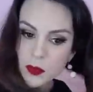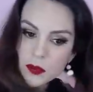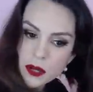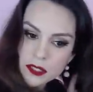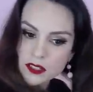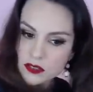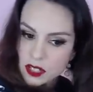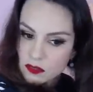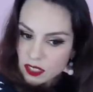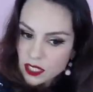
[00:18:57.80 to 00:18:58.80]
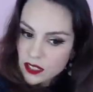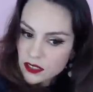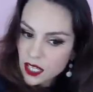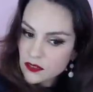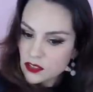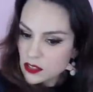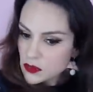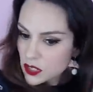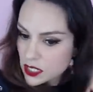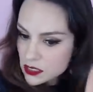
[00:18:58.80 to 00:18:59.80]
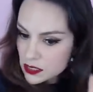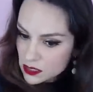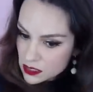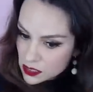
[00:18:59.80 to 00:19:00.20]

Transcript: People probably do stuff like that on live streams, right?